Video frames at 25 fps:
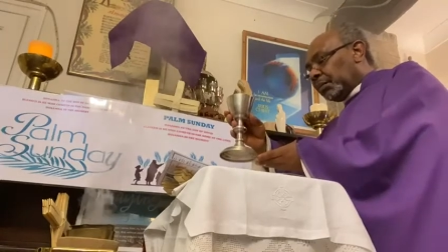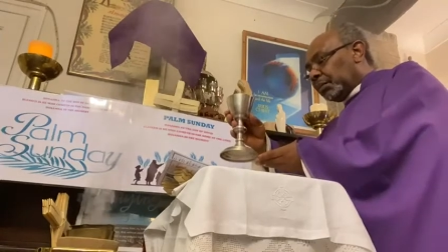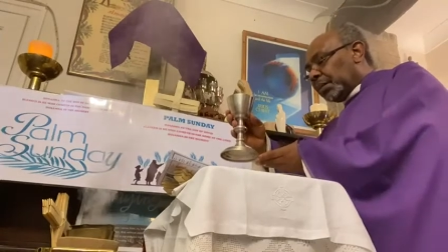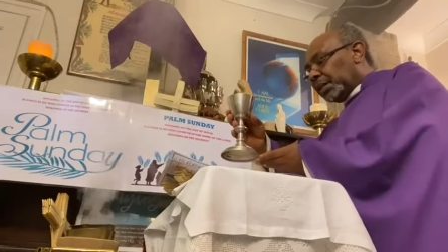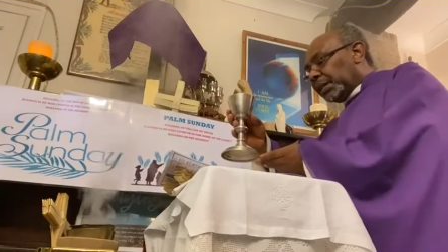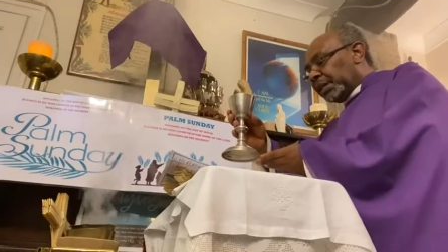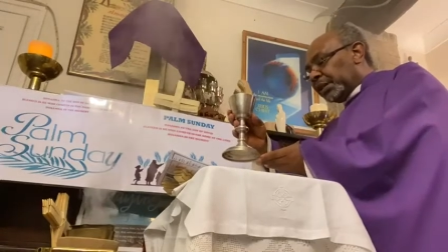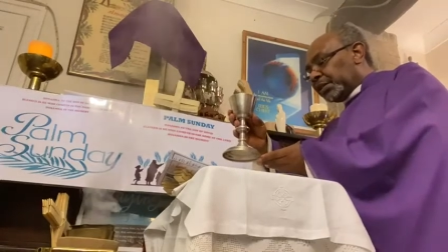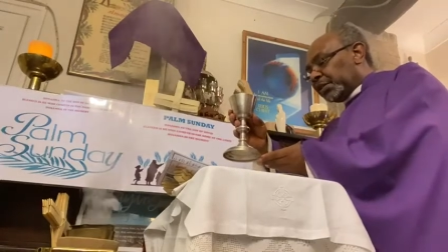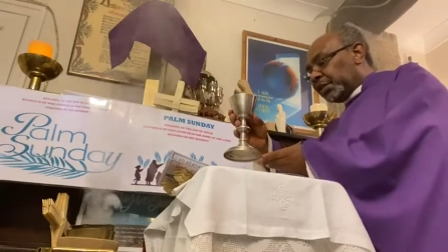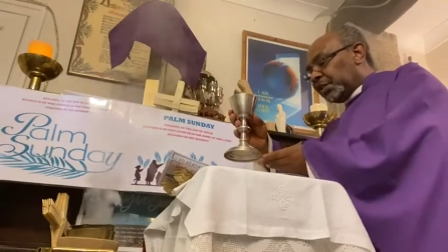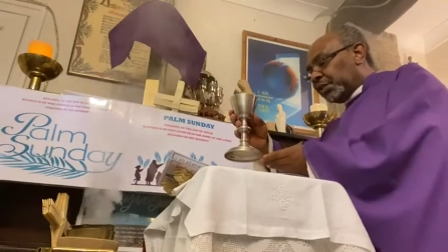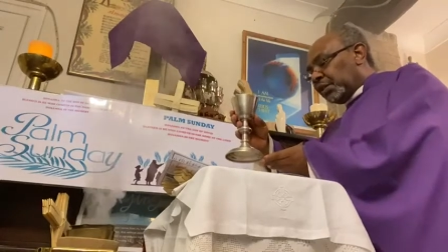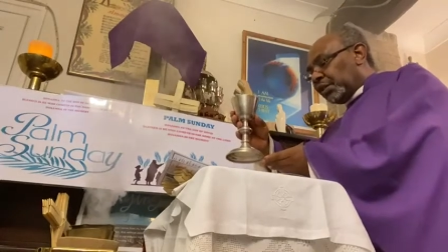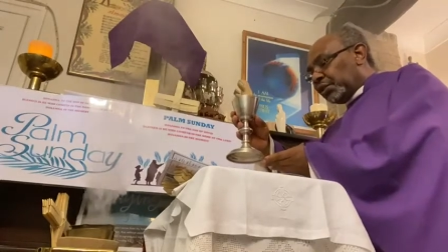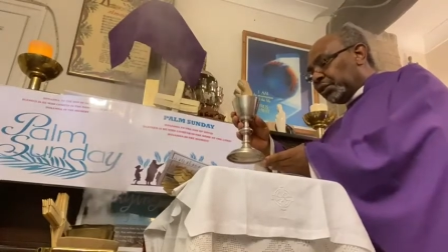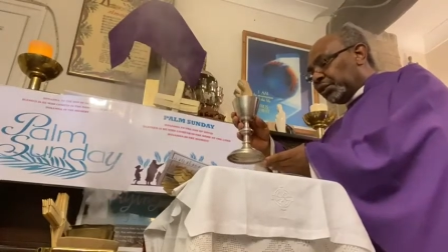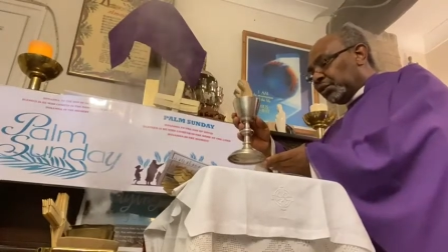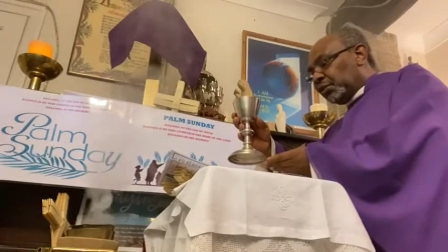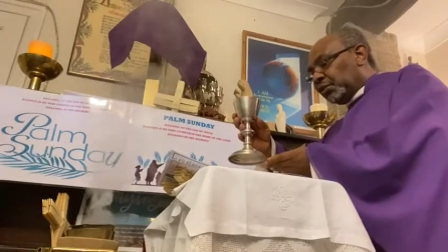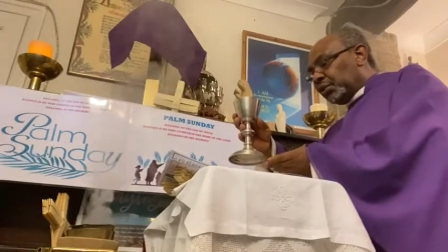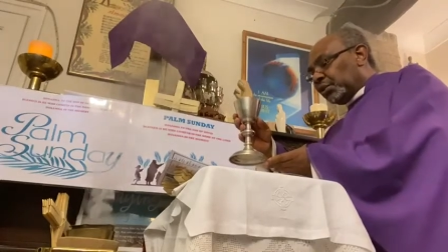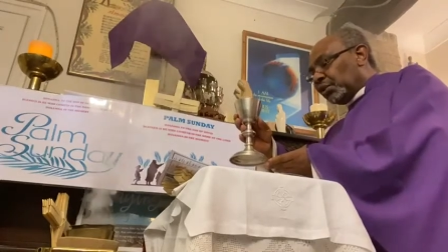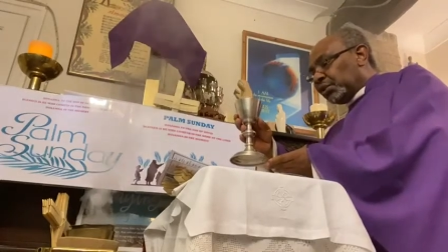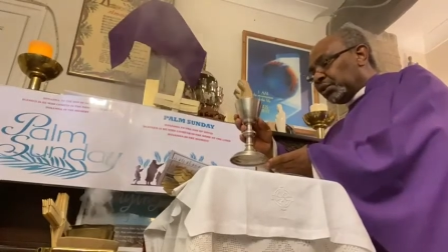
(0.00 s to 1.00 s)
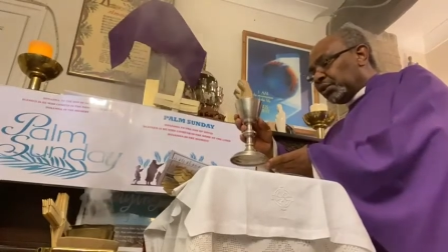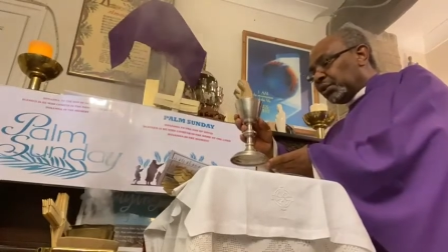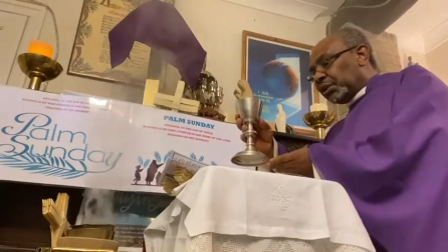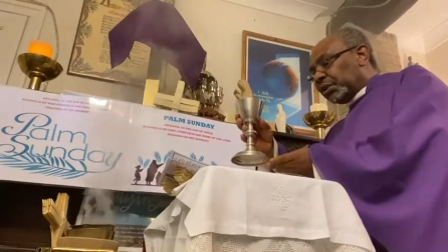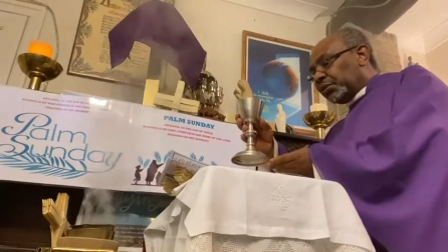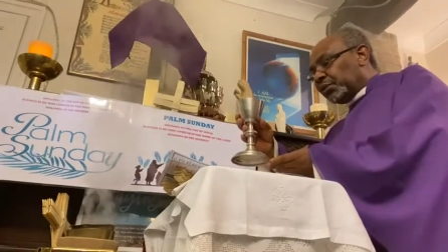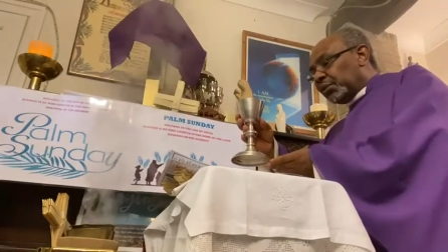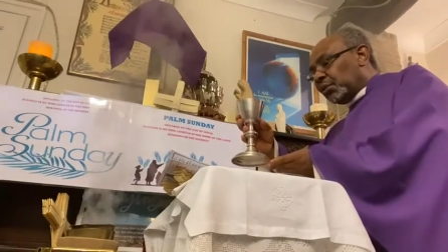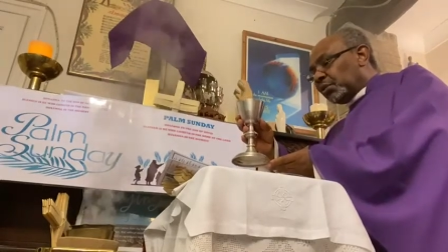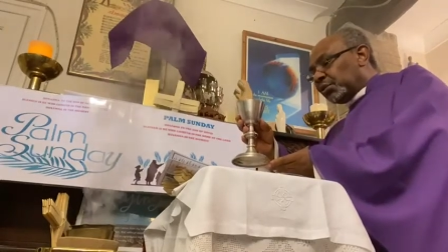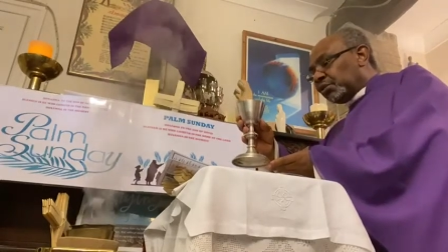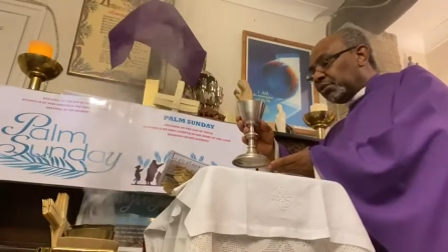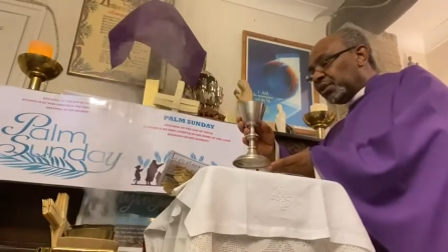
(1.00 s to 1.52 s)
Blessed are you, Lord God
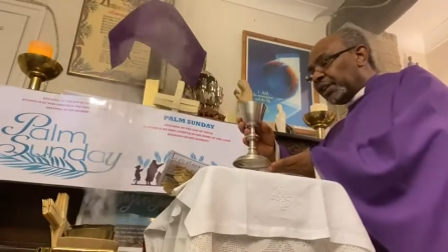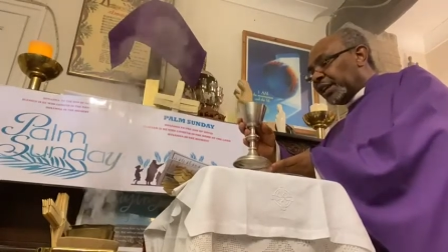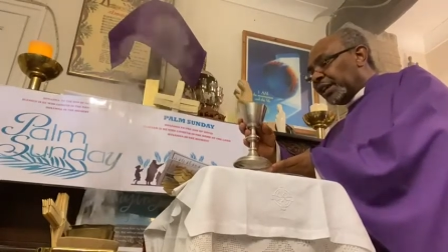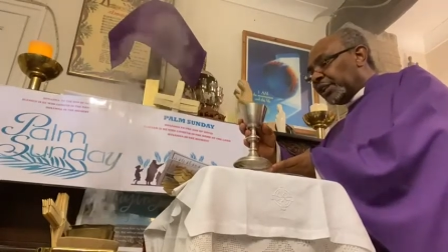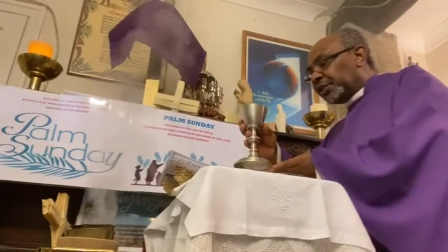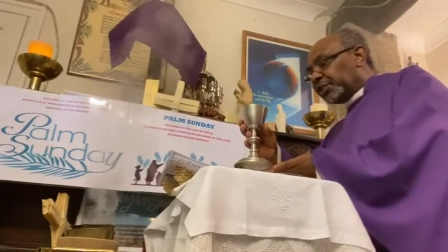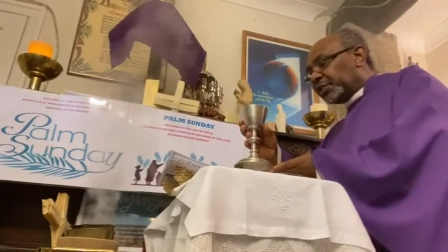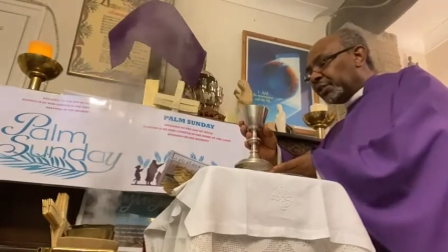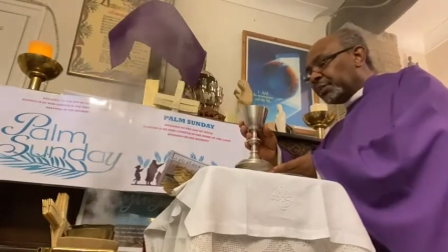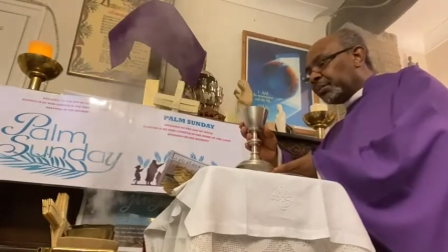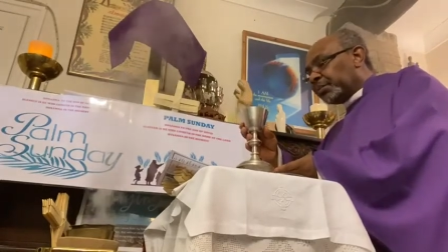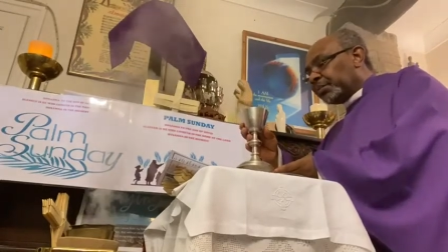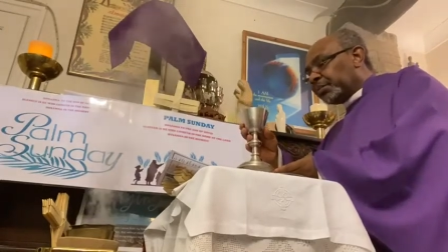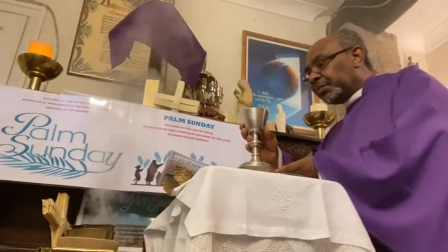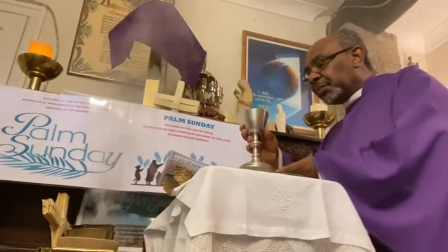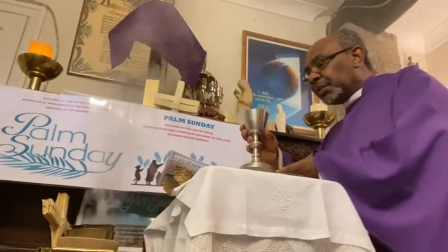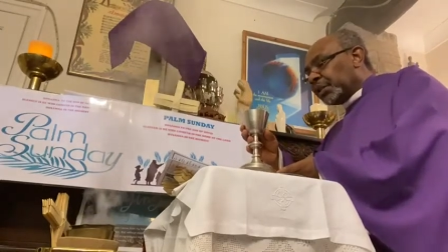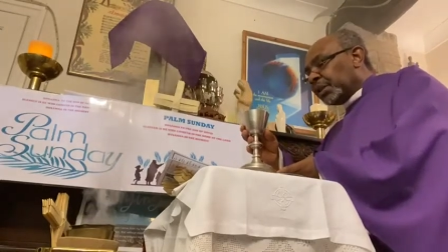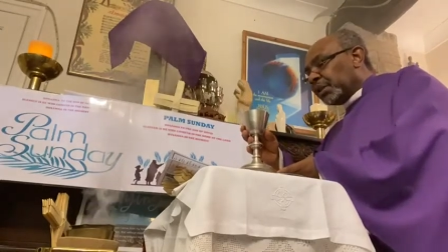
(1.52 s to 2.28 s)
of all creation.